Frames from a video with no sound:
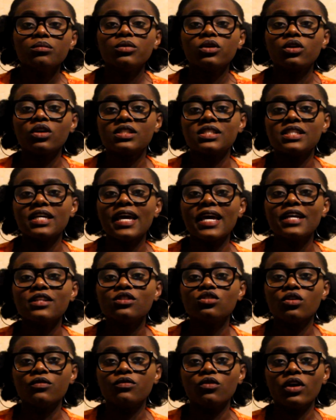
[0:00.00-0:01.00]
because the
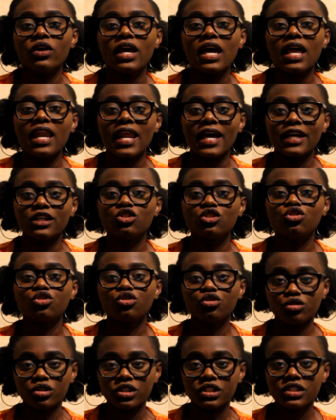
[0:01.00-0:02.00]
ends of your hair are like
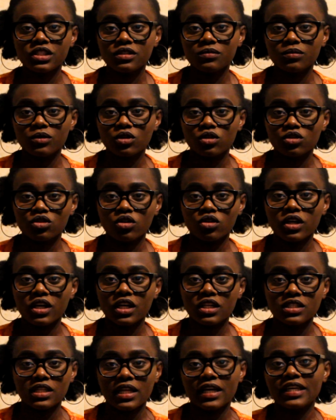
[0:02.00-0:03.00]
straight, because your
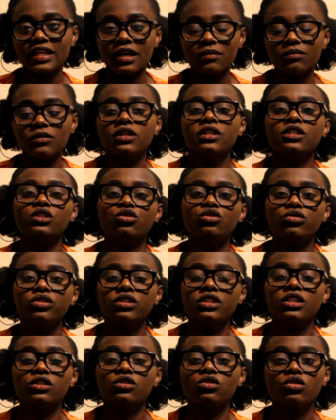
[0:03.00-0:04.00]
hair is like chemically
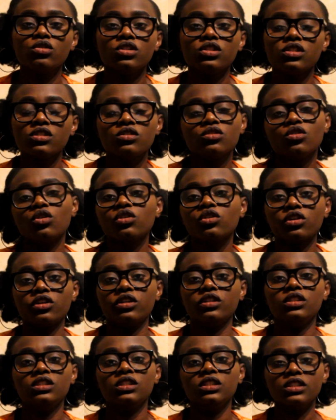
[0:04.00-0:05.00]
treated, so it's not
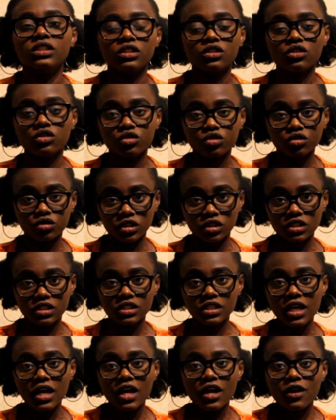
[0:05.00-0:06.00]
curly, it's straight.
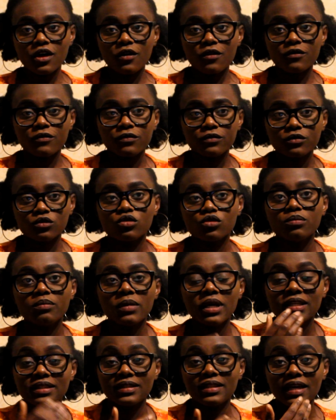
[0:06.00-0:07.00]
To
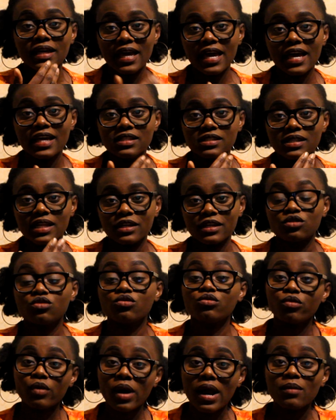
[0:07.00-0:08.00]
make the end like
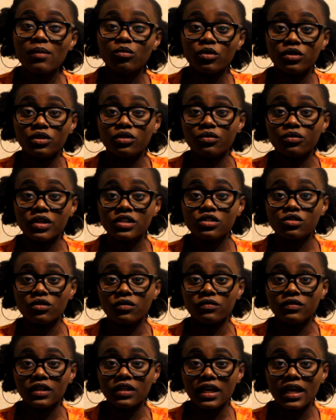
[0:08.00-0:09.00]
to rhyme with the rest
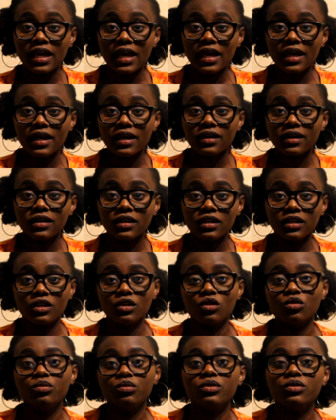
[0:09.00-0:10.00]
of the hair,
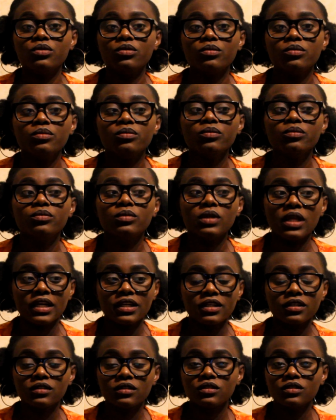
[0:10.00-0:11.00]
it would be
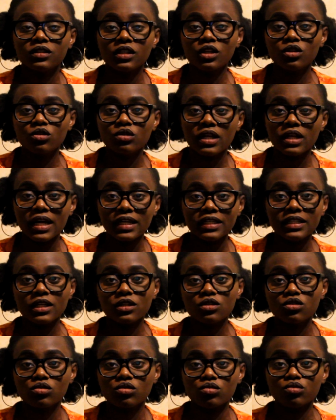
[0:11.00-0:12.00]
like a good
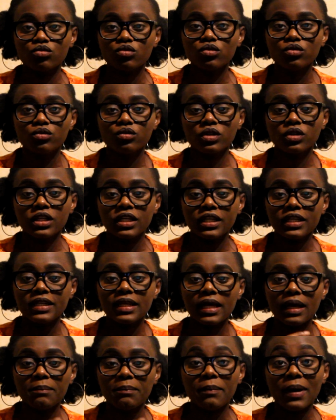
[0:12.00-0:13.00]
idea to
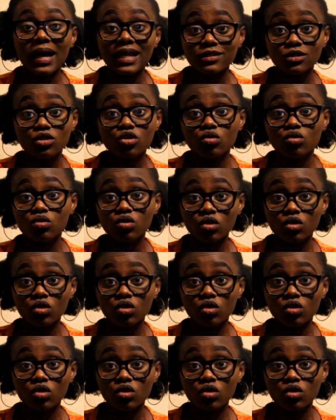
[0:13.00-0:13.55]
either bantu